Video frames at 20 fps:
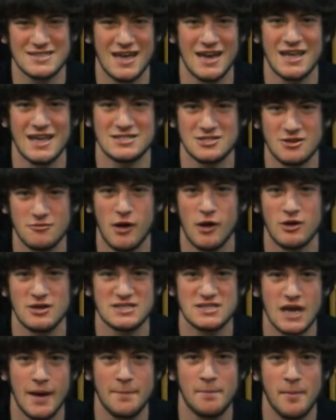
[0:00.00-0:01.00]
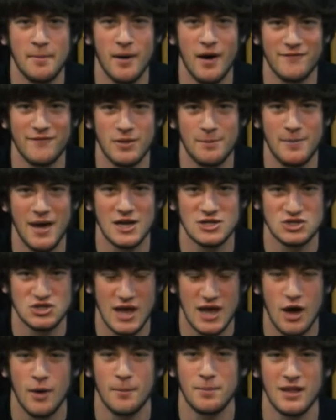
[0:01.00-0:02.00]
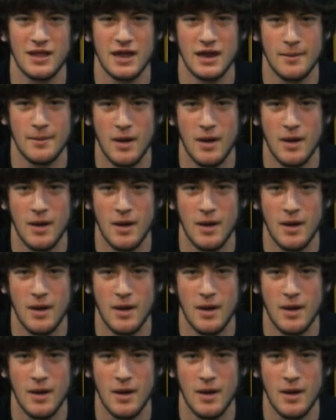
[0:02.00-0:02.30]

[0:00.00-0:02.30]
that needs to really step up off the bench to help lead